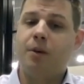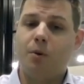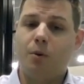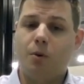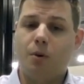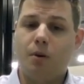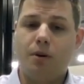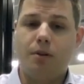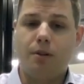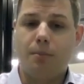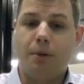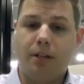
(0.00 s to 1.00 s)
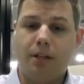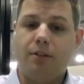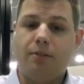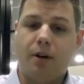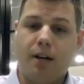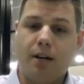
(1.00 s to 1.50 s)
or the
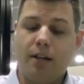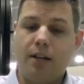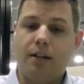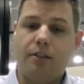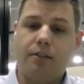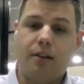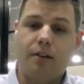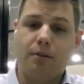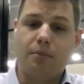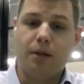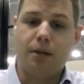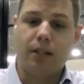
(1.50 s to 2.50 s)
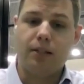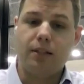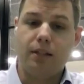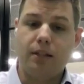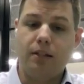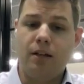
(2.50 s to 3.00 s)
PN rating. So in
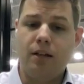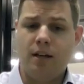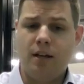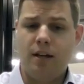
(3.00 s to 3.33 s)
polyethylene,